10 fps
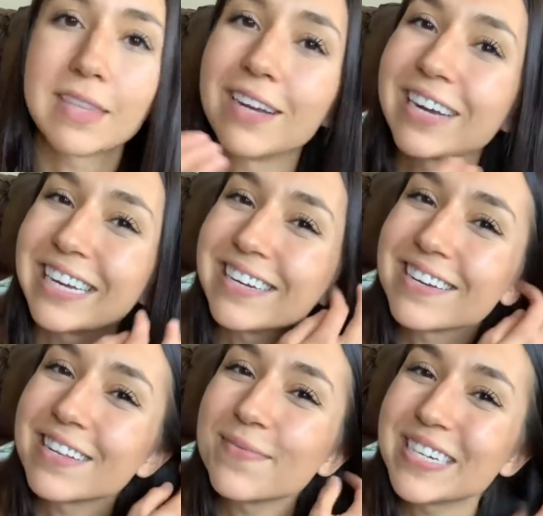Okay, now
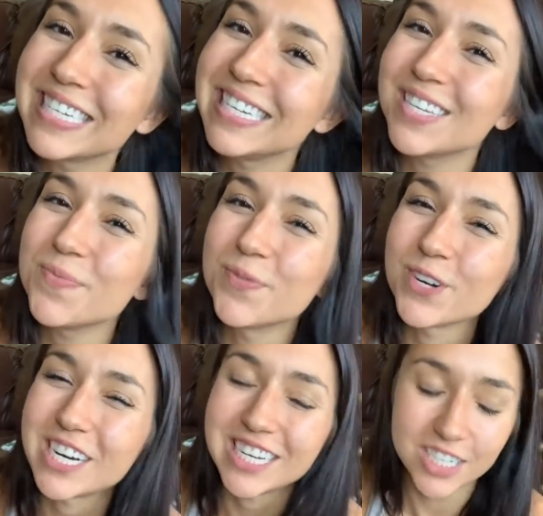that my teeth are
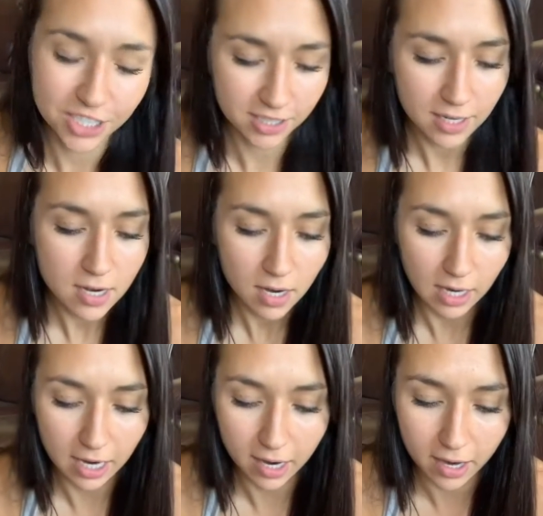brushed,
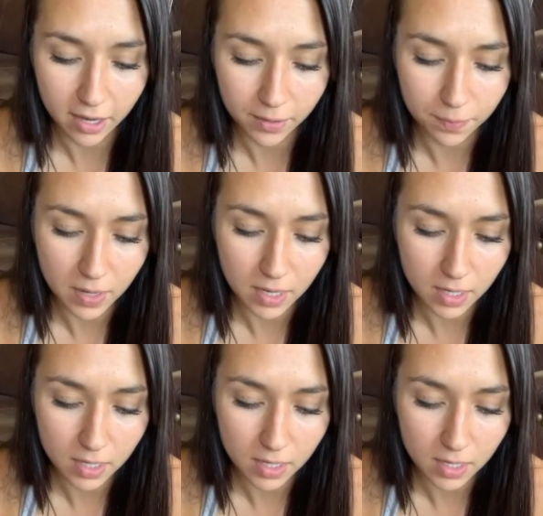okay,